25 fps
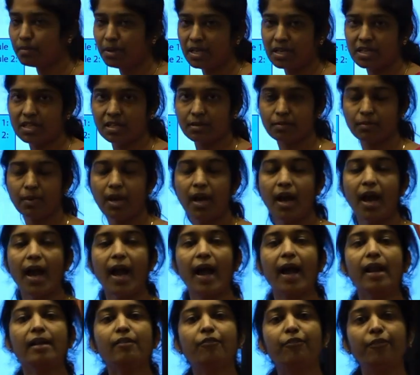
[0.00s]
medium.
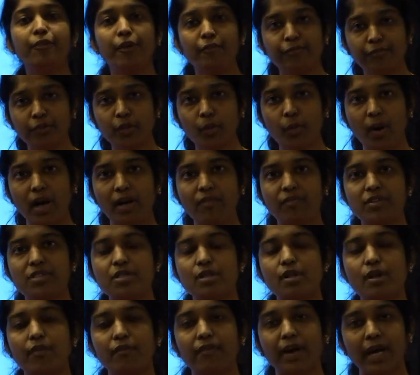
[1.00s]
And fifth one, which
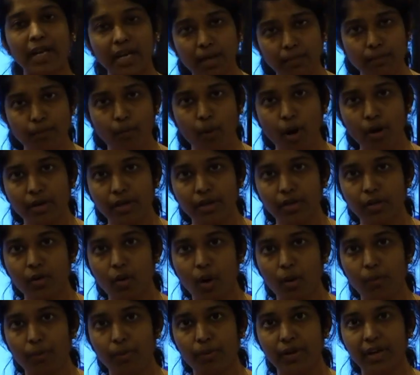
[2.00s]
is a very important
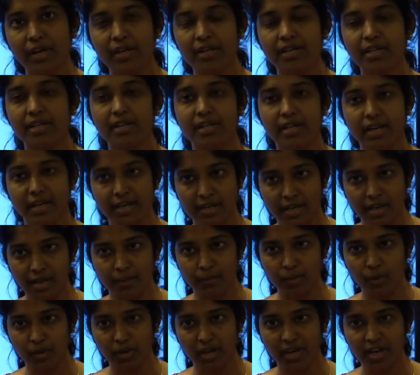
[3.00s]
component in a data
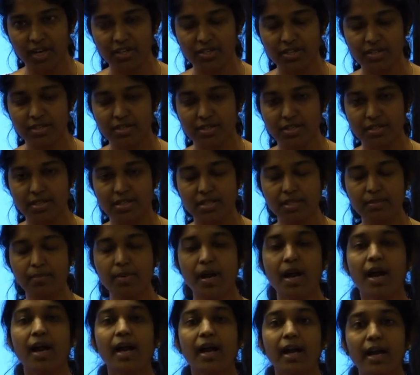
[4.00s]
communication system,
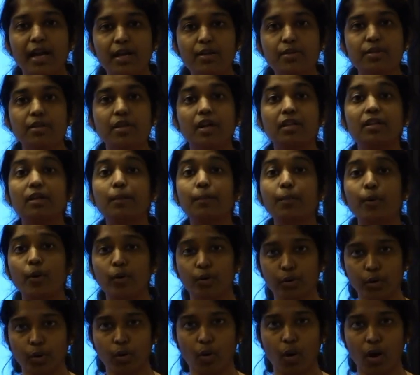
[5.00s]
is the
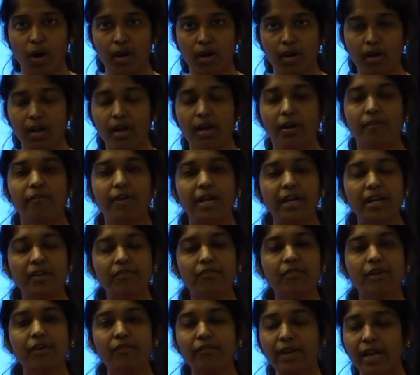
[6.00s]
protocol.
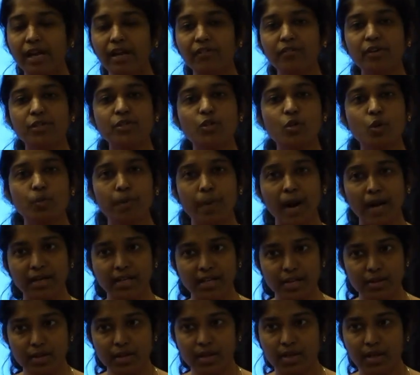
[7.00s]
Whenever two
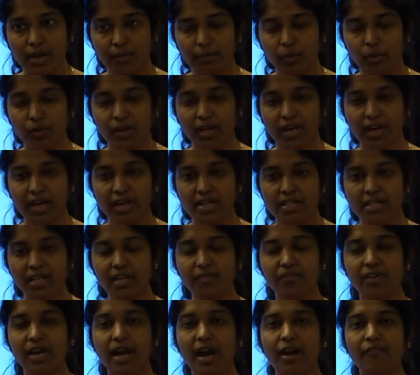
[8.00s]
parties are
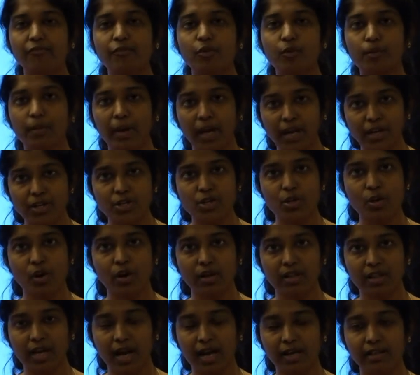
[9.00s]
communicating, we have to make sure
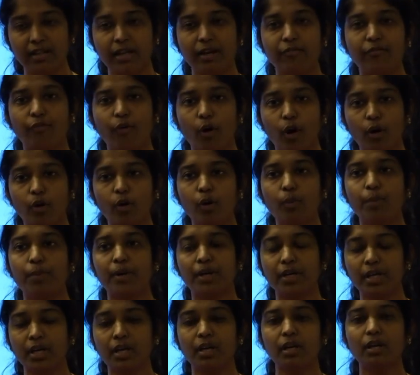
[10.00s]
that they follow
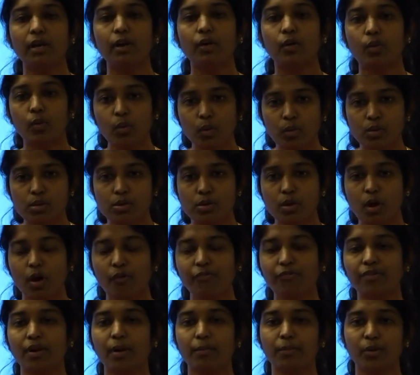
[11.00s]
particular rules
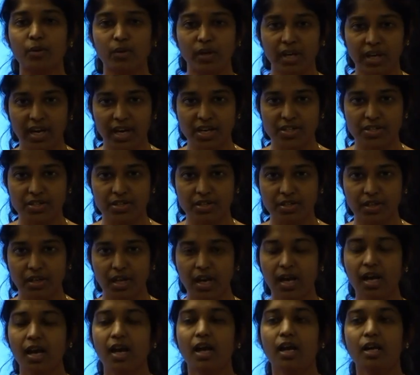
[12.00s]
of communication.
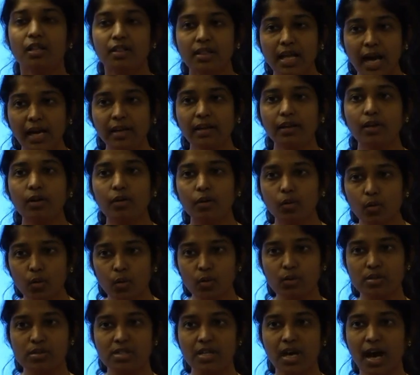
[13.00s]
That
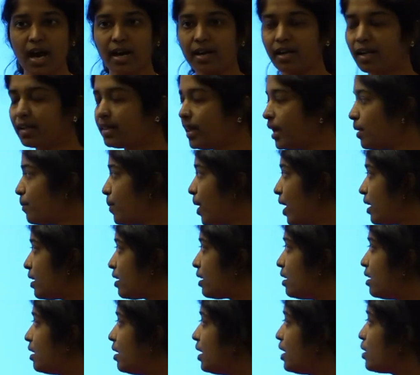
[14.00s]
rules are nothing but
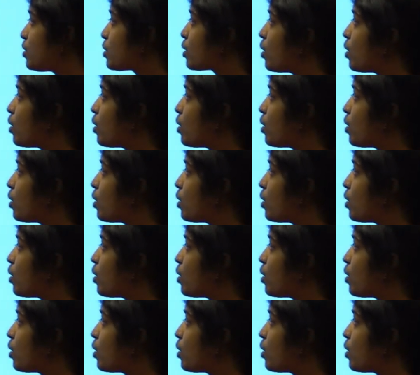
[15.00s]
is